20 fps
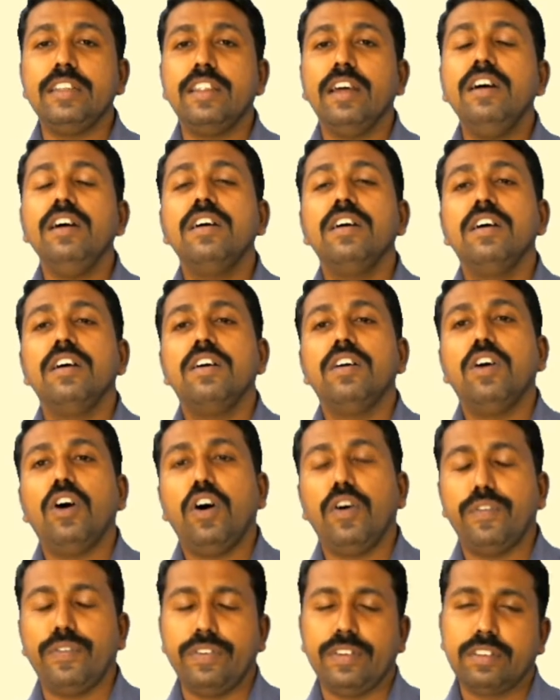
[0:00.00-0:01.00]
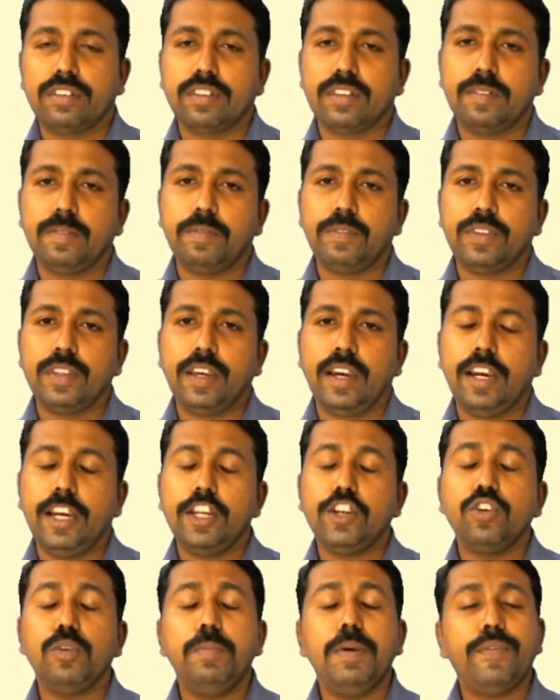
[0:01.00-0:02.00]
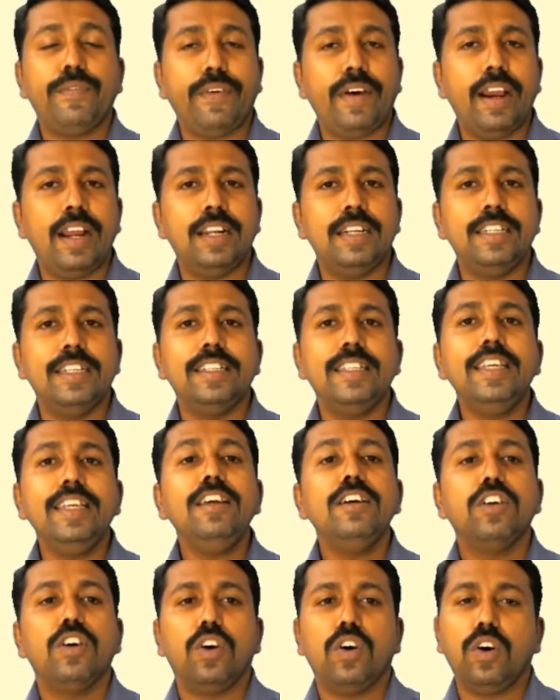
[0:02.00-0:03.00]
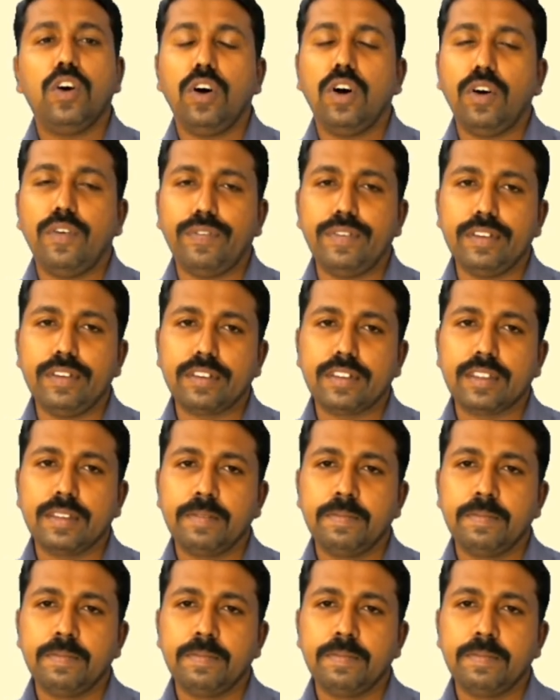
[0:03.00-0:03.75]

the office. It will be filed in the office